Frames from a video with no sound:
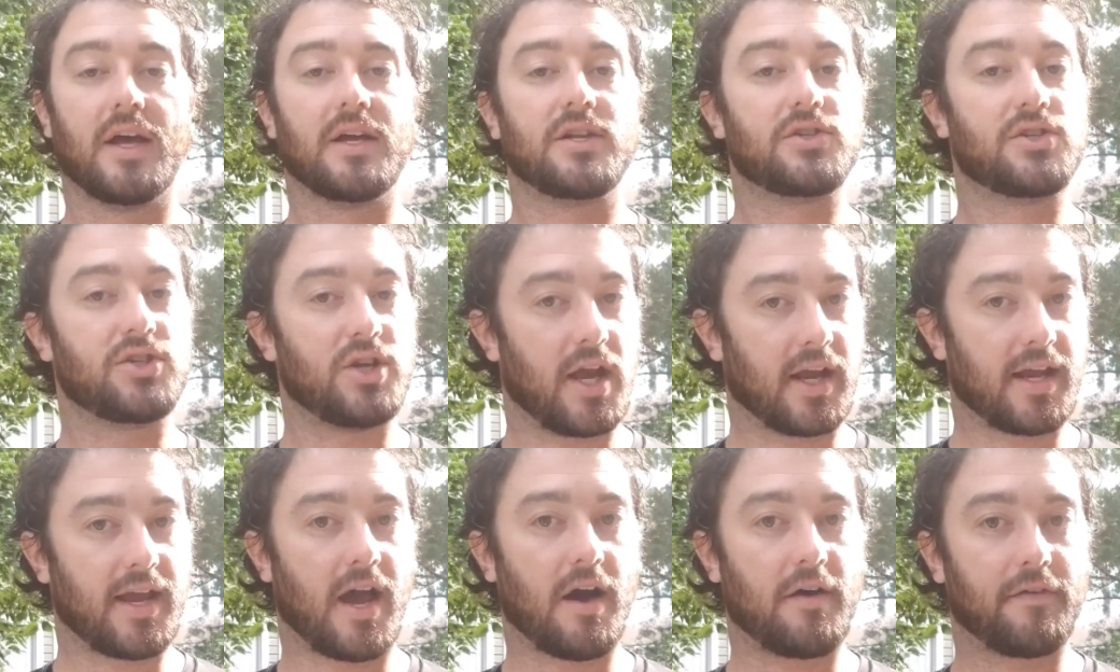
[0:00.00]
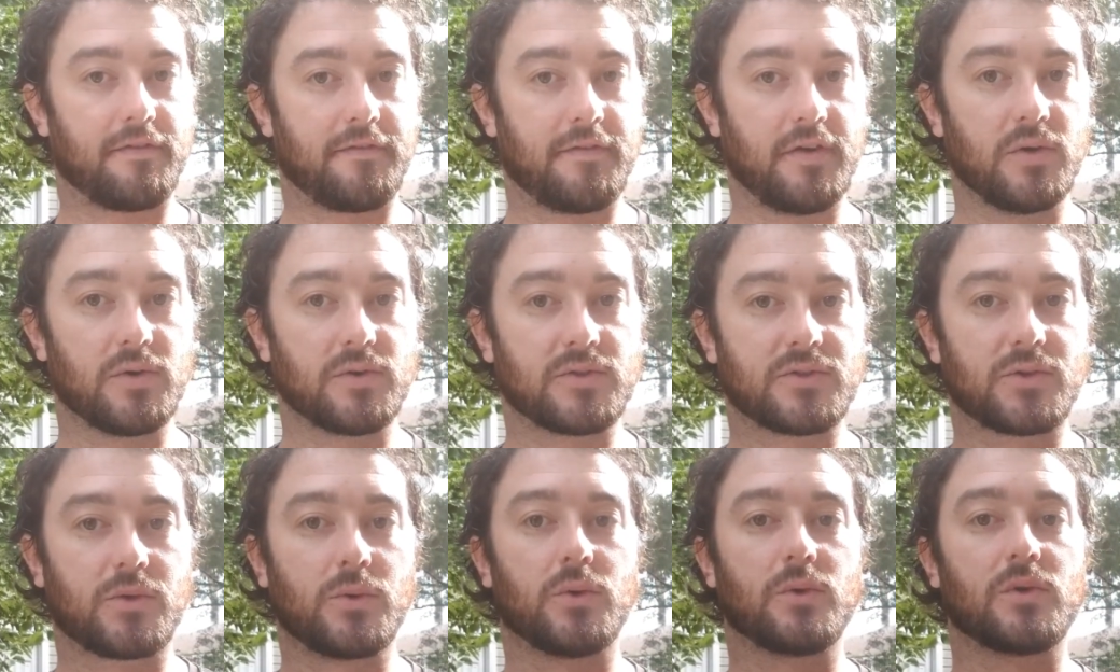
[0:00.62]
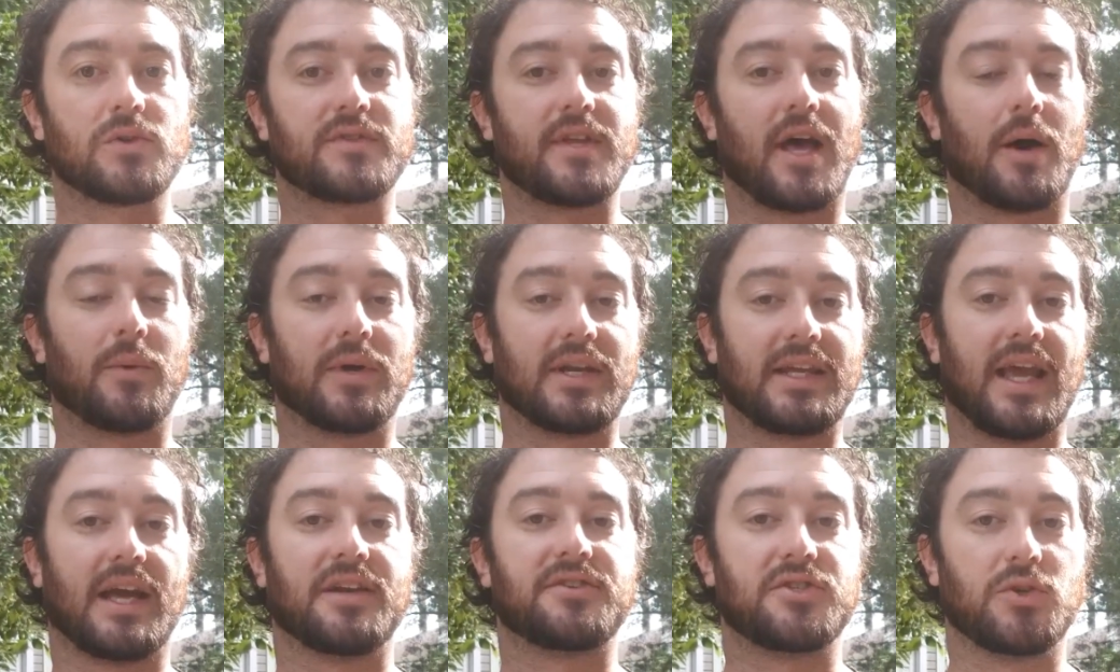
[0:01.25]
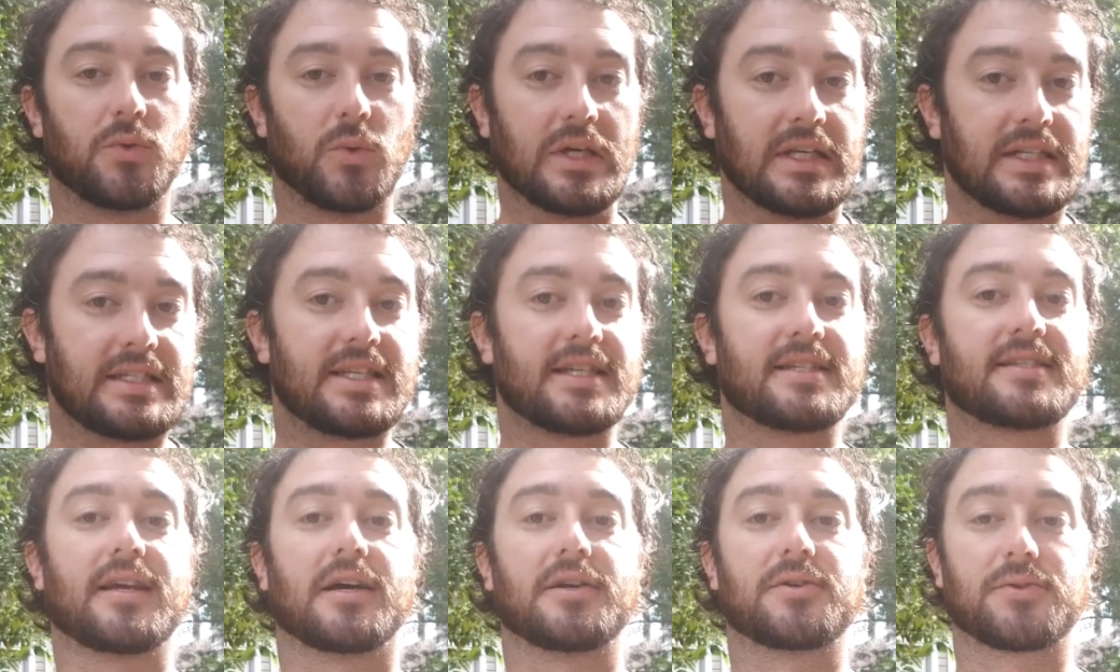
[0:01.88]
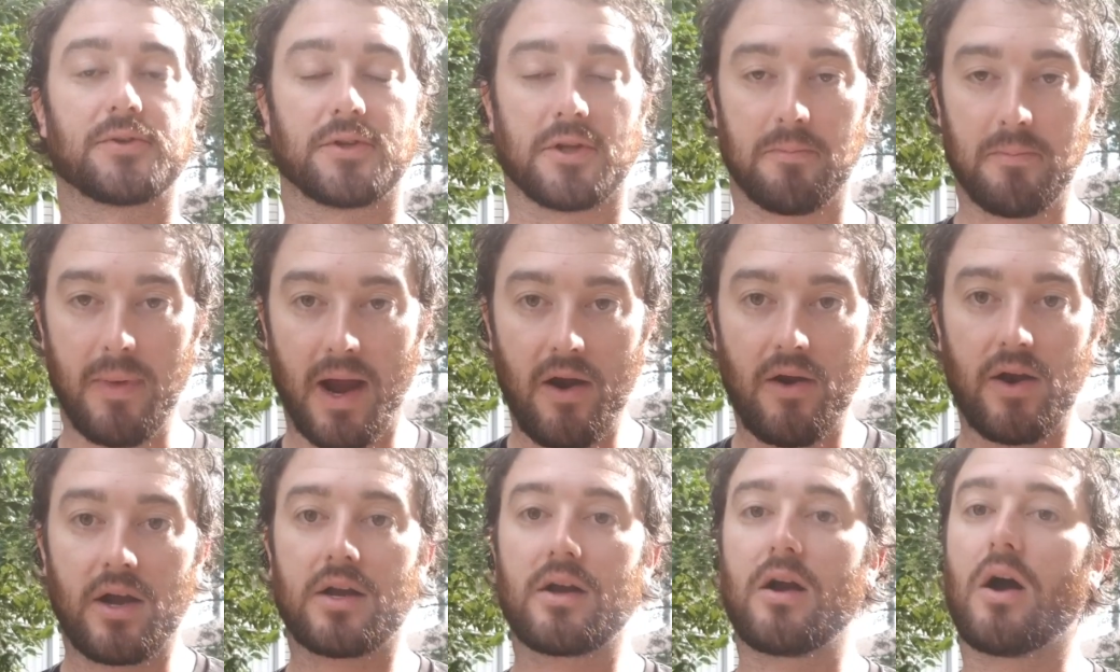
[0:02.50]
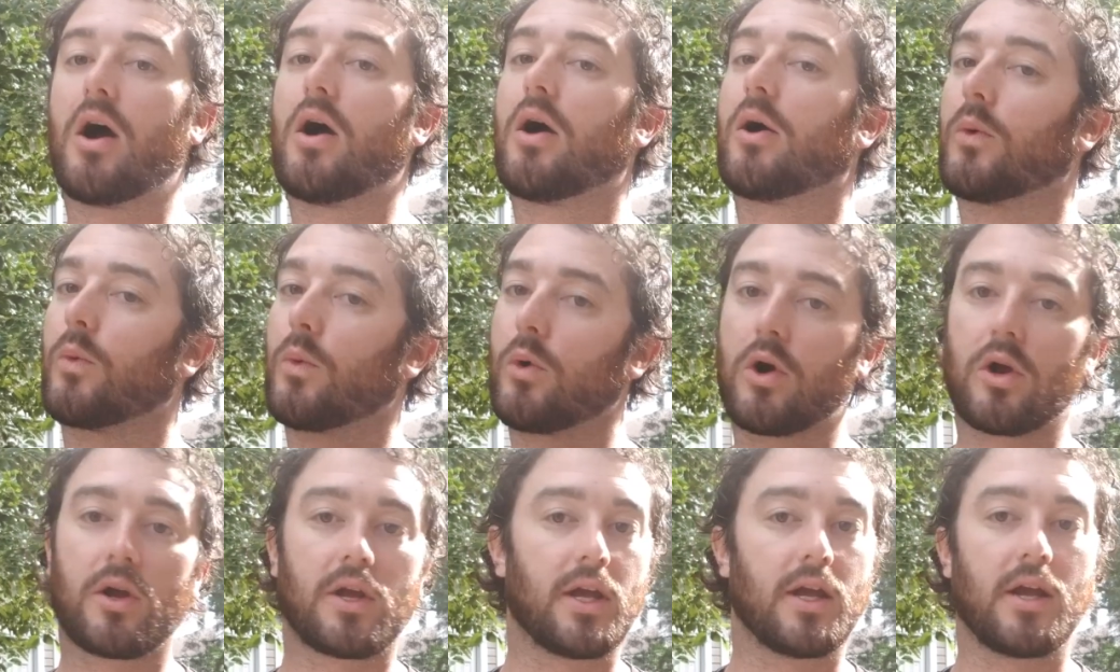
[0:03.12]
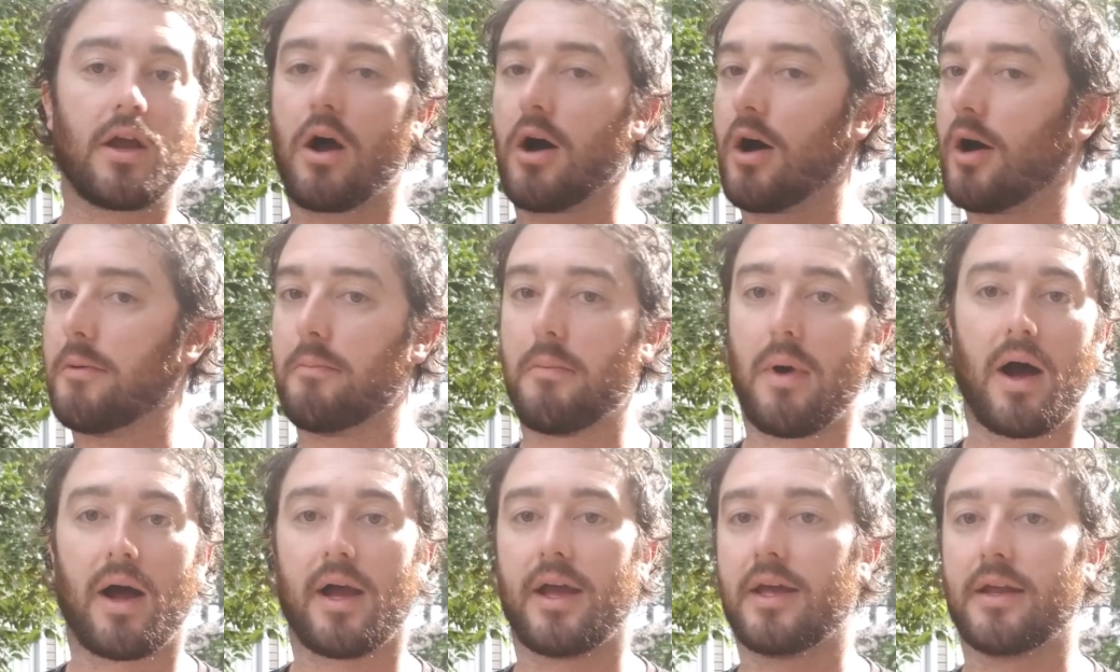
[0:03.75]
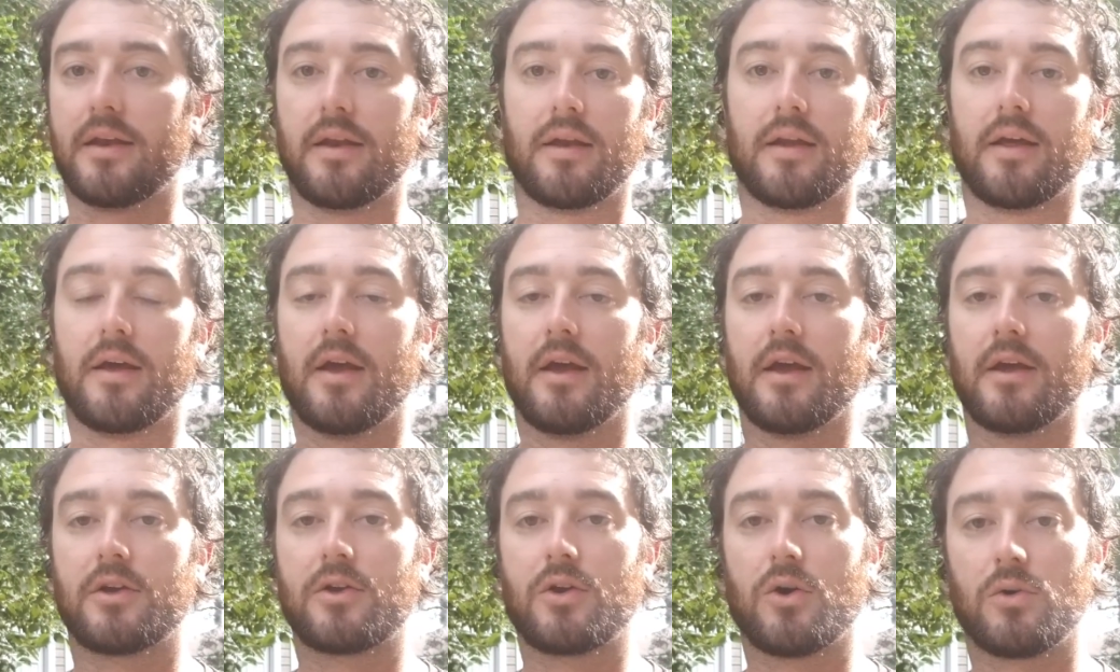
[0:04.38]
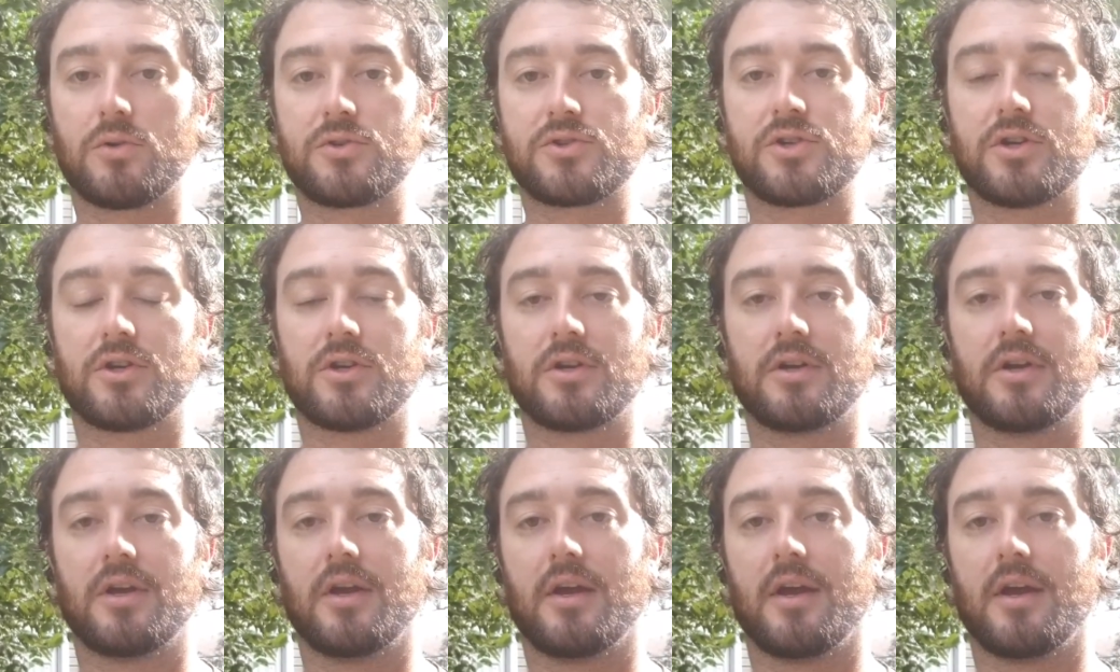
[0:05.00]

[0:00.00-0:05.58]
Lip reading: check out field schools that would get you into Central America or working on Mayan culture.